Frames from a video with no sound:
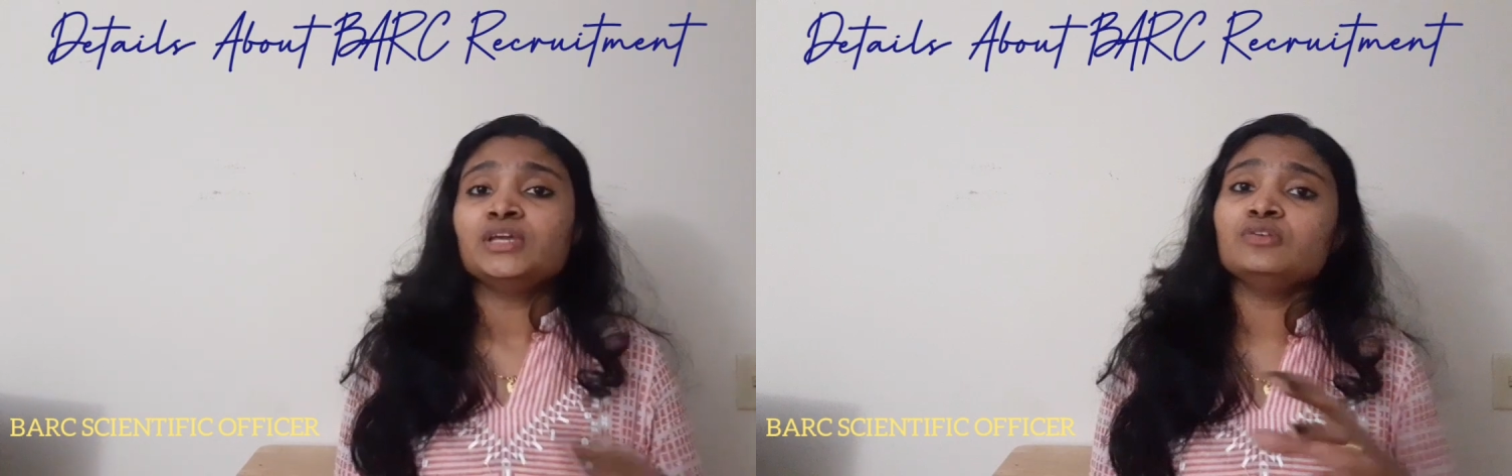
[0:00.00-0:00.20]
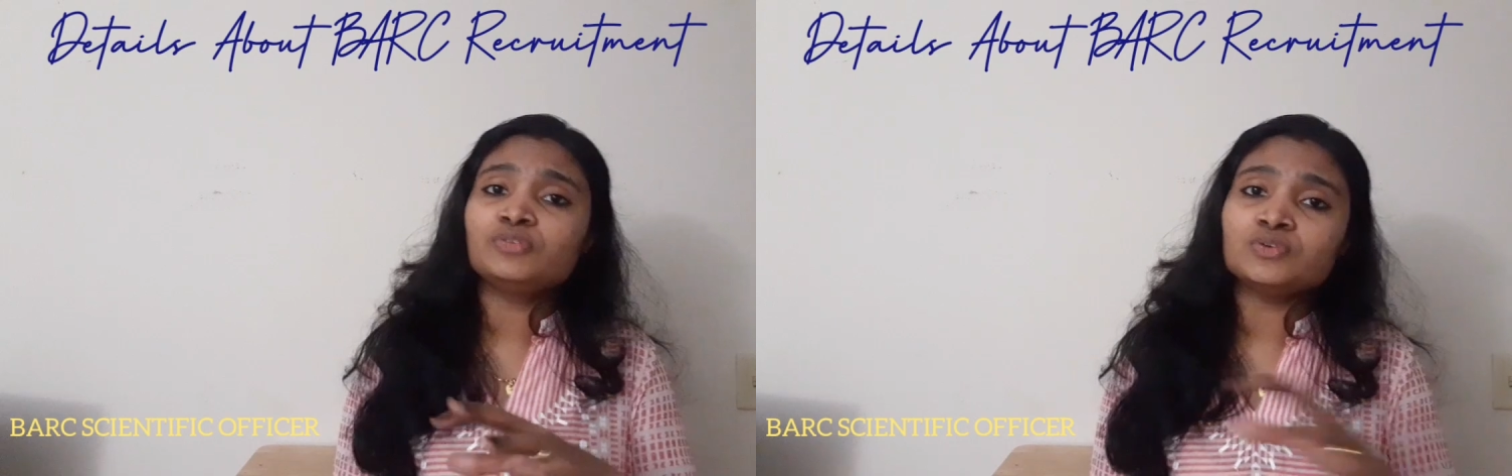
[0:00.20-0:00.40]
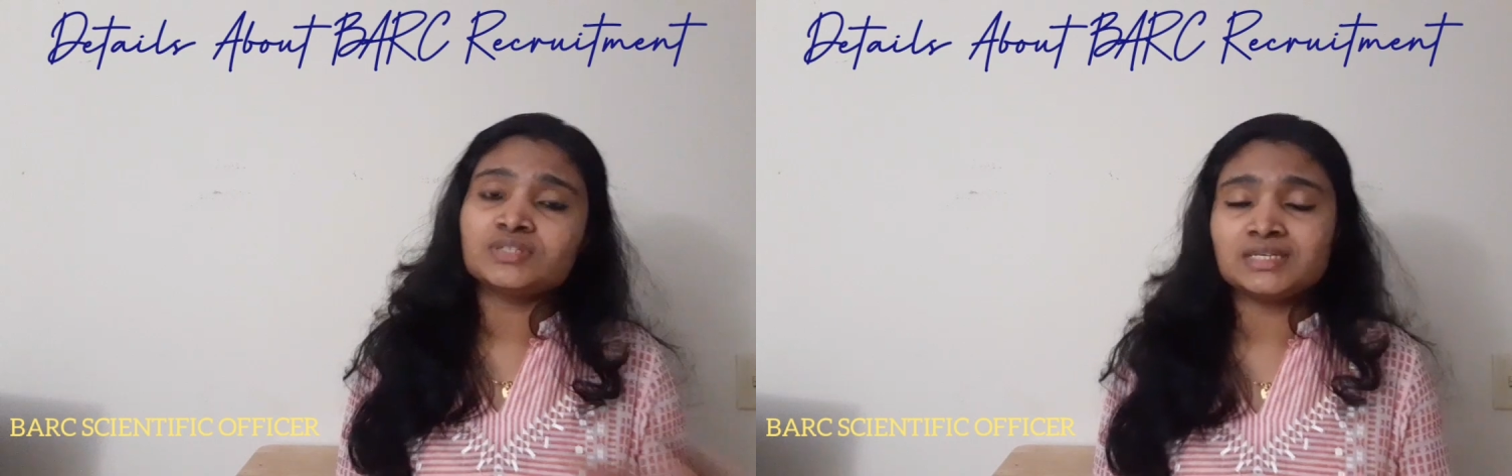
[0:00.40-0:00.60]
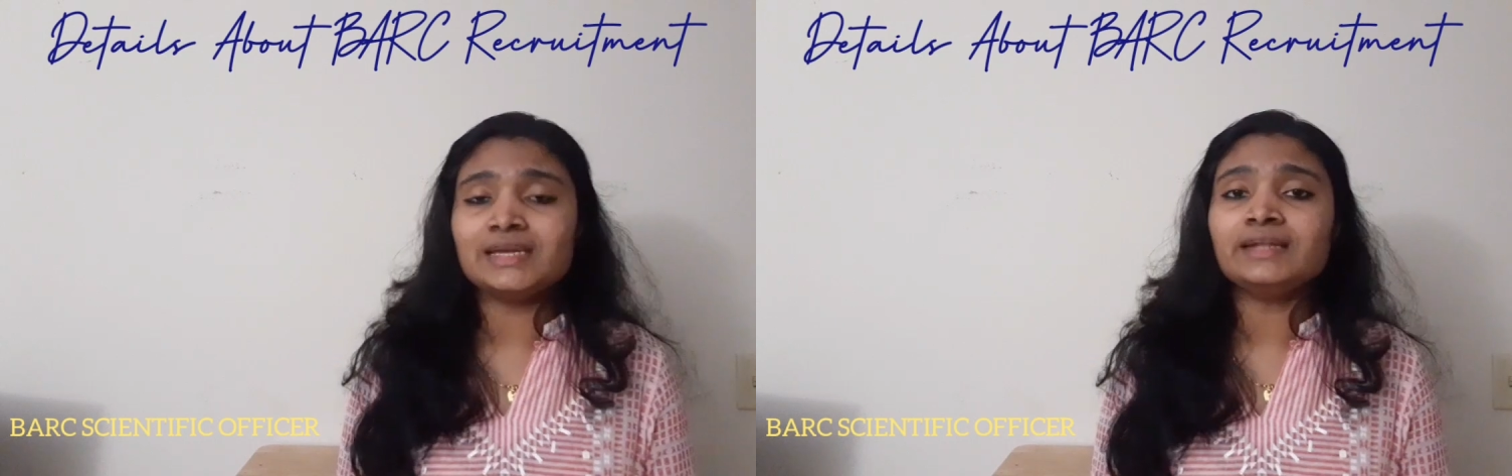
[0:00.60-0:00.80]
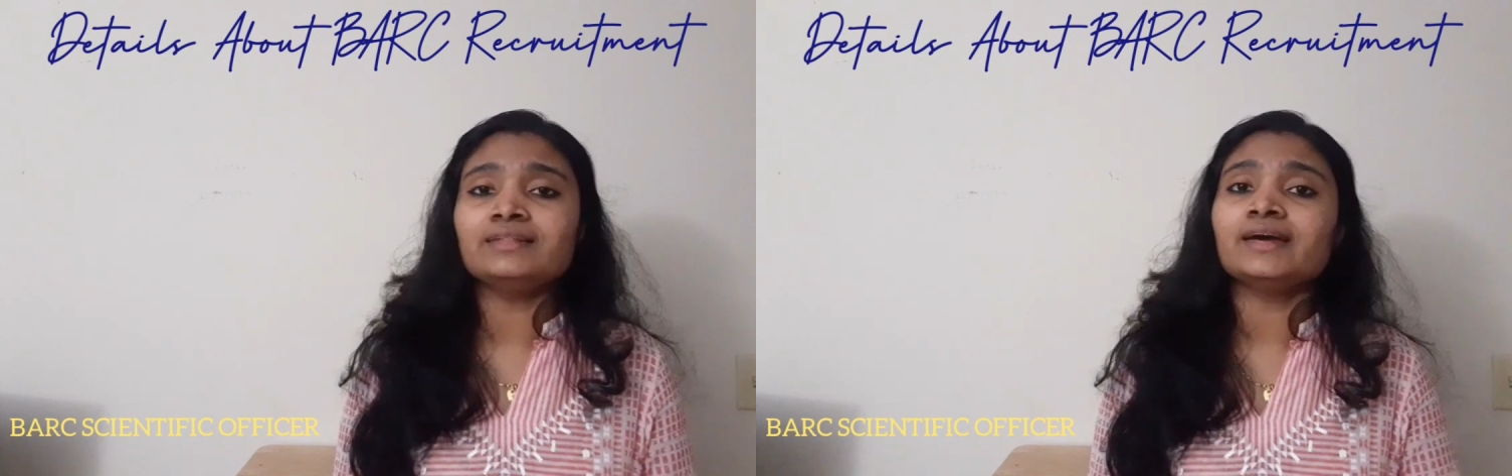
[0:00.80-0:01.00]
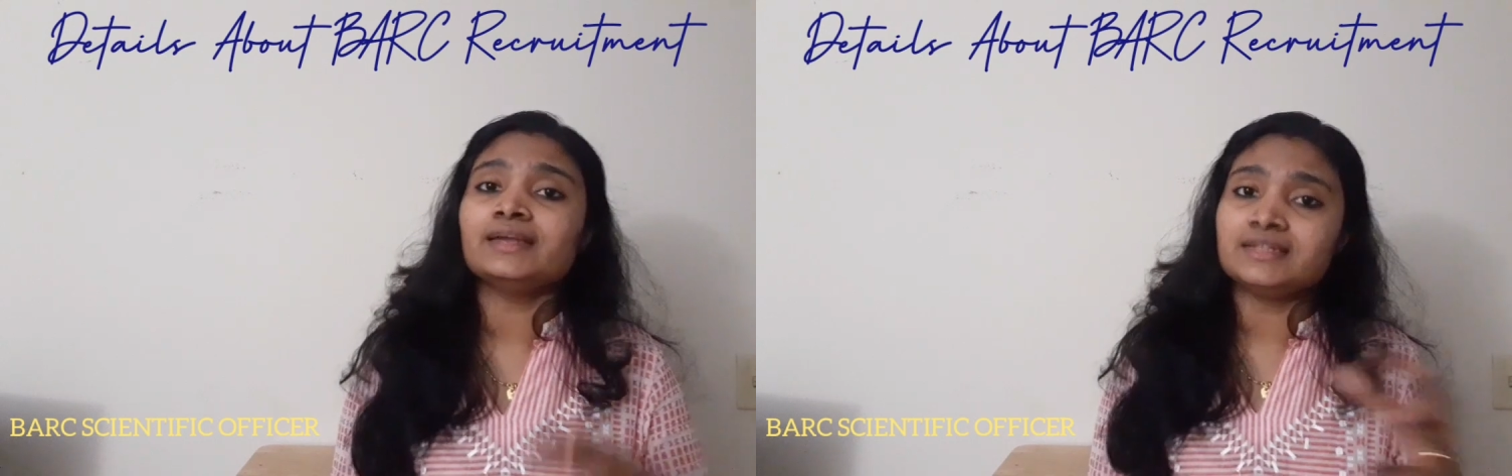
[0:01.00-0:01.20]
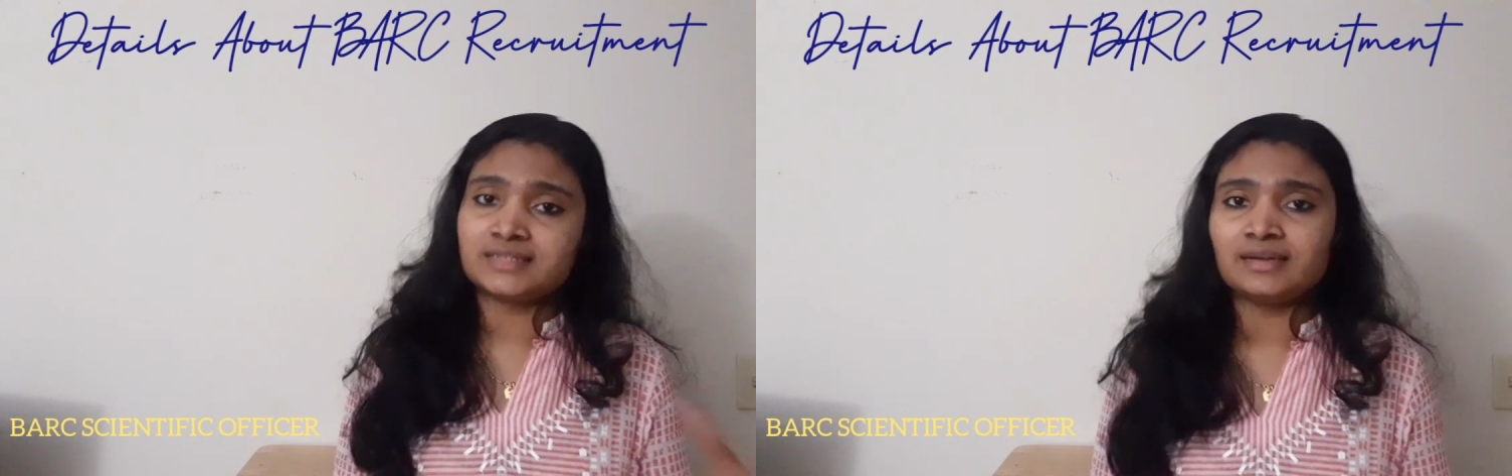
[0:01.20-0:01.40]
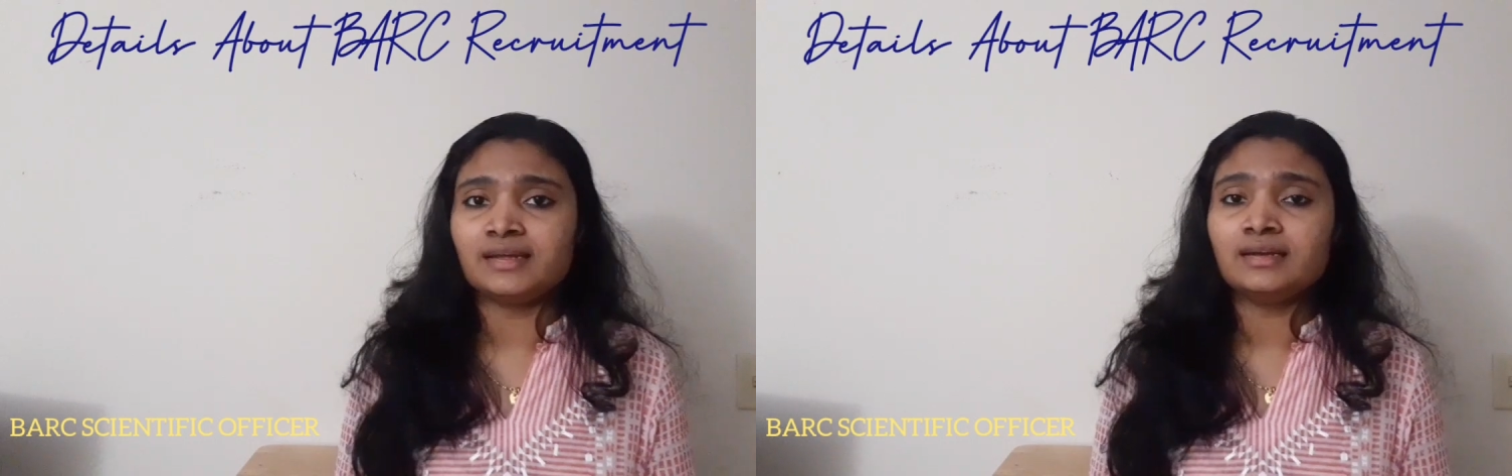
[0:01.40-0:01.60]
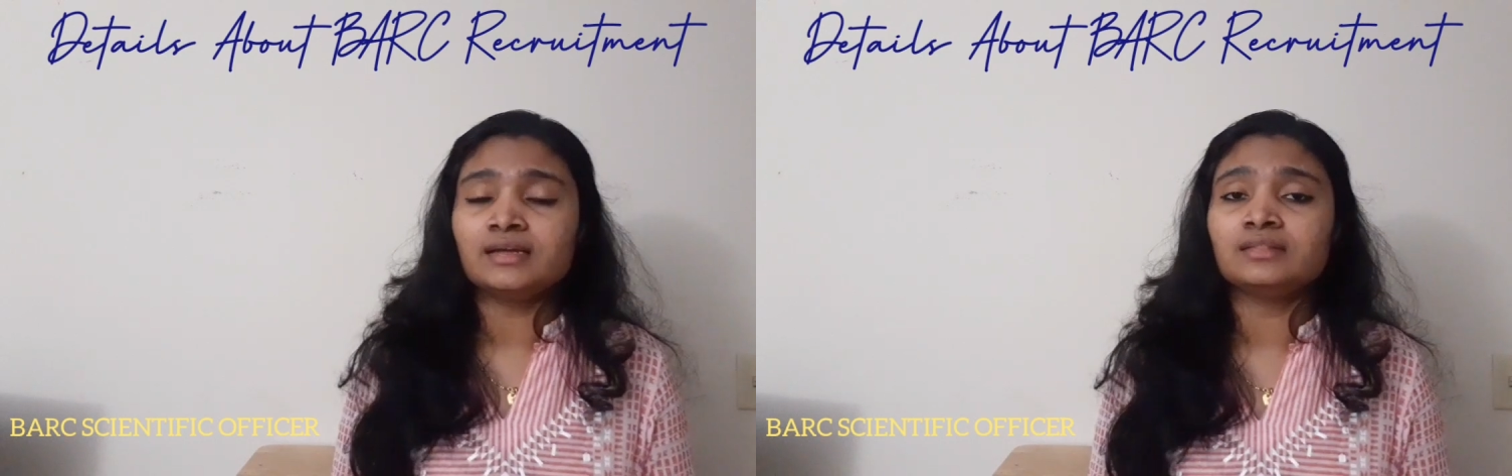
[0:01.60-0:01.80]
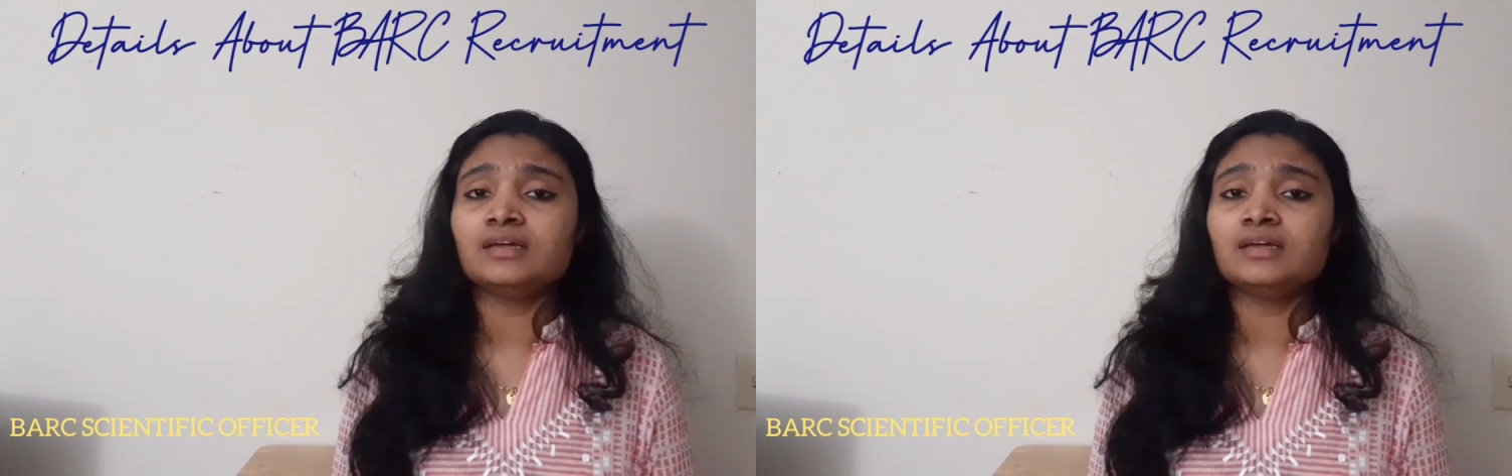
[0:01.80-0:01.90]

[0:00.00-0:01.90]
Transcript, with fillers: If you see in the internet,